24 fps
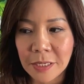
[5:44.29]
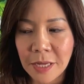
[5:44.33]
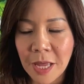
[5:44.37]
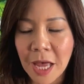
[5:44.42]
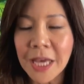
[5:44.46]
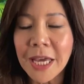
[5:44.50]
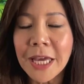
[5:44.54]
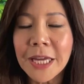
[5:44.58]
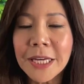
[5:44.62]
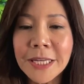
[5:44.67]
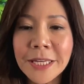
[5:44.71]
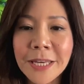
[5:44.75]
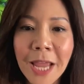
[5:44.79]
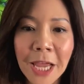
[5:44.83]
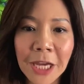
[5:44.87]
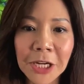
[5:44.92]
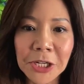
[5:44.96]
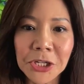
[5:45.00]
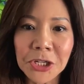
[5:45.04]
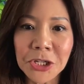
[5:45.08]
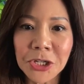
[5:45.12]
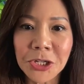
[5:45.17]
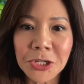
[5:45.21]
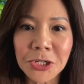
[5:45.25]
a
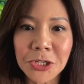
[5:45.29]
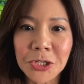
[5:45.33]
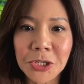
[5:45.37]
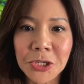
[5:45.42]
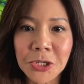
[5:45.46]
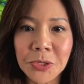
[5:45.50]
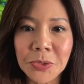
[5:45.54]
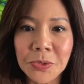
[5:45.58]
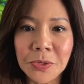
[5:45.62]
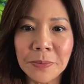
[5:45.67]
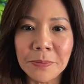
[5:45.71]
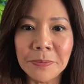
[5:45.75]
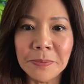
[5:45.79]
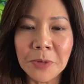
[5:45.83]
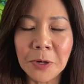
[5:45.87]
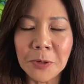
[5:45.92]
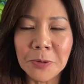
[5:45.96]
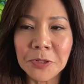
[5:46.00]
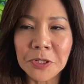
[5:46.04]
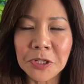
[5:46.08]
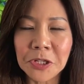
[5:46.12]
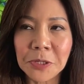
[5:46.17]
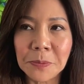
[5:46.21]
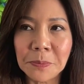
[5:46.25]
connection to the
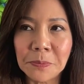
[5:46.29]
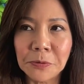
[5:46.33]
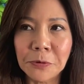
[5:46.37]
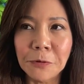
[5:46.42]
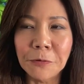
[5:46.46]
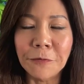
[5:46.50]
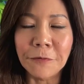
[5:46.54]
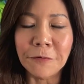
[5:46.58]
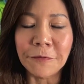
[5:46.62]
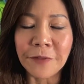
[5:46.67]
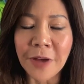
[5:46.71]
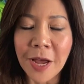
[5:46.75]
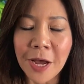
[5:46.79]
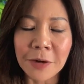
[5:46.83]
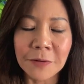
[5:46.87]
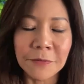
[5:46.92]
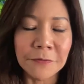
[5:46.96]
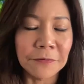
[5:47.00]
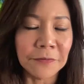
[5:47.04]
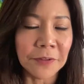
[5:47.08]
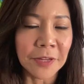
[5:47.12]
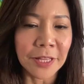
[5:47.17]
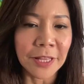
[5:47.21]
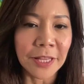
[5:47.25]
most
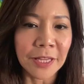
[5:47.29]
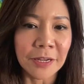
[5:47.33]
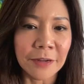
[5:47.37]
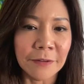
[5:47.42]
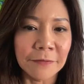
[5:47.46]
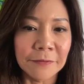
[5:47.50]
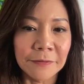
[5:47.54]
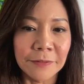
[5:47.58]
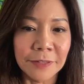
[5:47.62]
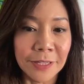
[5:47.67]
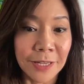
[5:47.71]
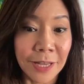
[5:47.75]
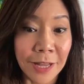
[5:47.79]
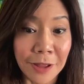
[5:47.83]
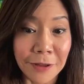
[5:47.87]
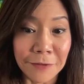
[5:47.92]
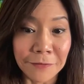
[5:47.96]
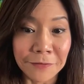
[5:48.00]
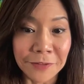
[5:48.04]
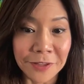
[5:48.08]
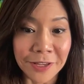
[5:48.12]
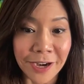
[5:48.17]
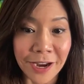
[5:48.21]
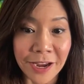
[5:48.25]
profound feeling of
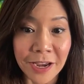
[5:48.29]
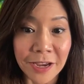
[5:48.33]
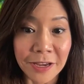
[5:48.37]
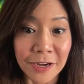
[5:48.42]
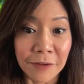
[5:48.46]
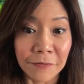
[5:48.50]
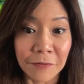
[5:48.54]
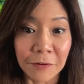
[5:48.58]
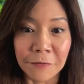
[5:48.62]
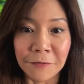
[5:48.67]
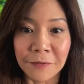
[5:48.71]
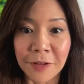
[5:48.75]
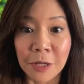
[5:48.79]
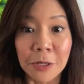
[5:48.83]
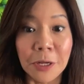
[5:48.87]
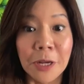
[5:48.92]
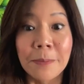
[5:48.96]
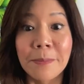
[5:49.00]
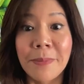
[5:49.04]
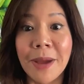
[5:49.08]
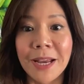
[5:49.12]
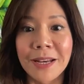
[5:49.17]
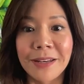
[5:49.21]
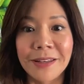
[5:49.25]
love that I had ever felt
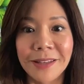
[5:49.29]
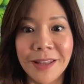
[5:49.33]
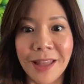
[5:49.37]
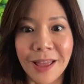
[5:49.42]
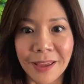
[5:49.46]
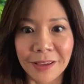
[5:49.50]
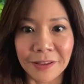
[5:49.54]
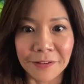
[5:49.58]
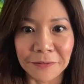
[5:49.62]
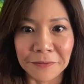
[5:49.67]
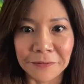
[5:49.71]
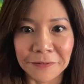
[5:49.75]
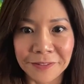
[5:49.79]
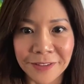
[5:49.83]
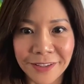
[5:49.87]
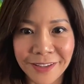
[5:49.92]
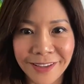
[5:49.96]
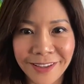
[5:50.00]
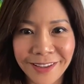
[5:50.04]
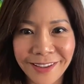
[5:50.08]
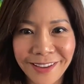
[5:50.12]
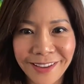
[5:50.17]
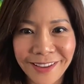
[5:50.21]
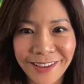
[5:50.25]
in my life.
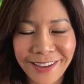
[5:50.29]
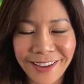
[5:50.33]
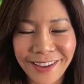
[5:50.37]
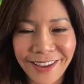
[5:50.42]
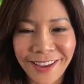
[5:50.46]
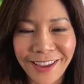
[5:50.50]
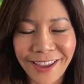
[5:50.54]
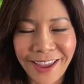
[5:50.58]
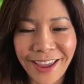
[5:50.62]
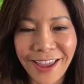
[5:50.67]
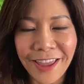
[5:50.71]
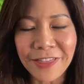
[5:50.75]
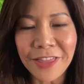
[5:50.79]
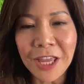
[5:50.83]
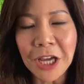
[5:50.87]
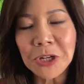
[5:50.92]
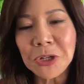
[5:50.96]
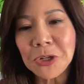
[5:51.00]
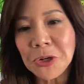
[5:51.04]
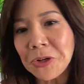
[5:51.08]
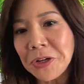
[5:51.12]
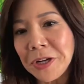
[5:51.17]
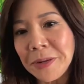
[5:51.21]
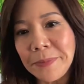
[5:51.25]
And
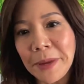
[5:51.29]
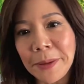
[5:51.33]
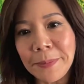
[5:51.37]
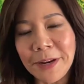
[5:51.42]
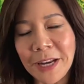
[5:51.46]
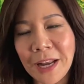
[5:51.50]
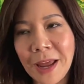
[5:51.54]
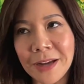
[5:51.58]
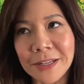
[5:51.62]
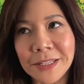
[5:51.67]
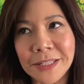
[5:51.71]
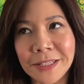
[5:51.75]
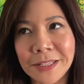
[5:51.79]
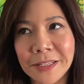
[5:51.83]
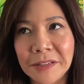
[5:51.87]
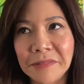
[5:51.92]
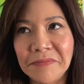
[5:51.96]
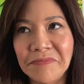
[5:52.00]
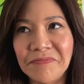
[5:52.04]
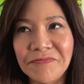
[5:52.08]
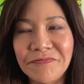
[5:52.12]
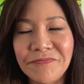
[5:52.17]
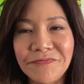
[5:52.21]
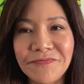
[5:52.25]
that journey maybe
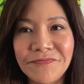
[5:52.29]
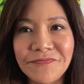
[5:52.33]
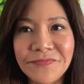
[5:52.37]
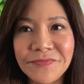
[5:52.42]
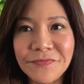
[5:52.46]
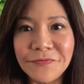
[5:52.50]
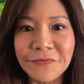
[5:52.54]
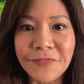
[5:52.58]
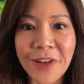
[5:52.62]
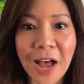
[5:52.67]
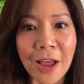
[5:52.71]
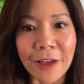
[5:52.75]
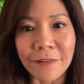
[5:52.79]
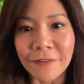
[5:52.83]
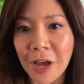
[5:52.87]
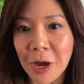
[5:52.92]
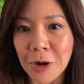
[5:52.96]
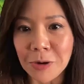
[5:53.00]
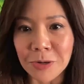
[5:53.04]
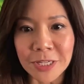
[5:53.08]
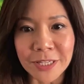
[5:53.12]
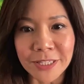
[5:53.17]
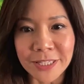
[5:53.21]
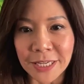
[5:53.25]
lasted five
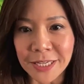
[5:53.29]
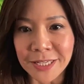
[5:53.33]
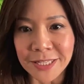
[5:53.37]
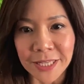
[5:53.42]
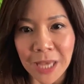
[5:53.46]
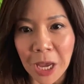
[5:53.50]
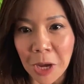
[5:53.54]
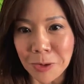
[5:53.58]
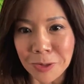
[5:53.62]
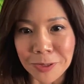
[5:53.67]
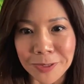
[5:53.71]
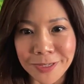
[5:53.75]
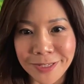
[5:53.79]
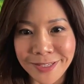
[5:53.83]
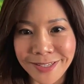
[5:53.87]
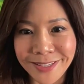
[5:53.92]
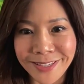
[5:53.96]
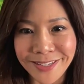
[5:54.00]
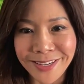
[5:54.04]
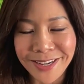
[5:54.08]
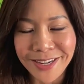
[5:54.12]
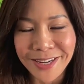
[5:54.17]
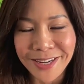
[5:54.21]
hours, six hours.